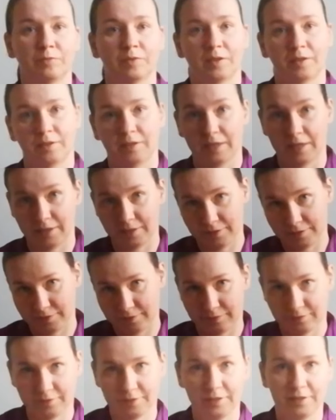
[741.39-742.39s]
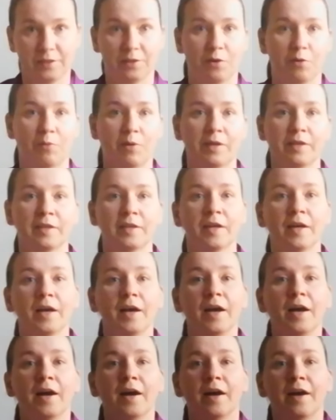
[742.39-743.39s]
are they silly or what?
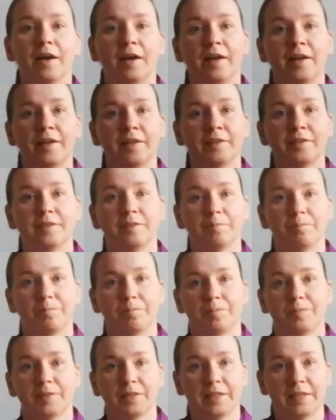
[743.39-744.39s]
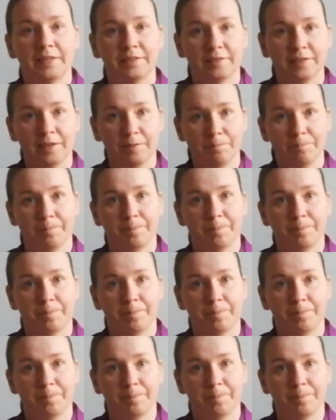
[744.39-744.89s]
And later,